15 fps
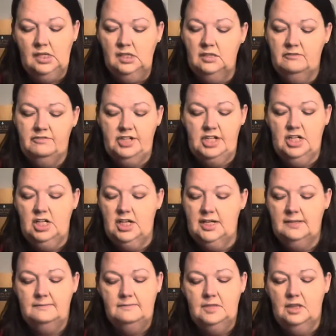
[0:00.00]

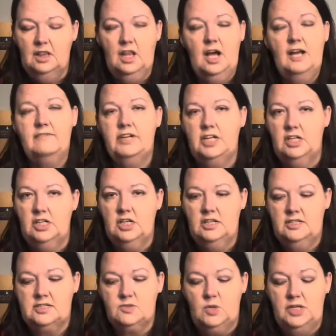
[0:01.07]
Vanilla, a lot of vanilla on
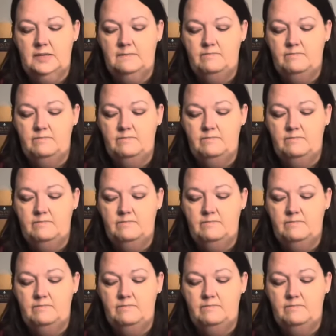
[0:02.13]
this one.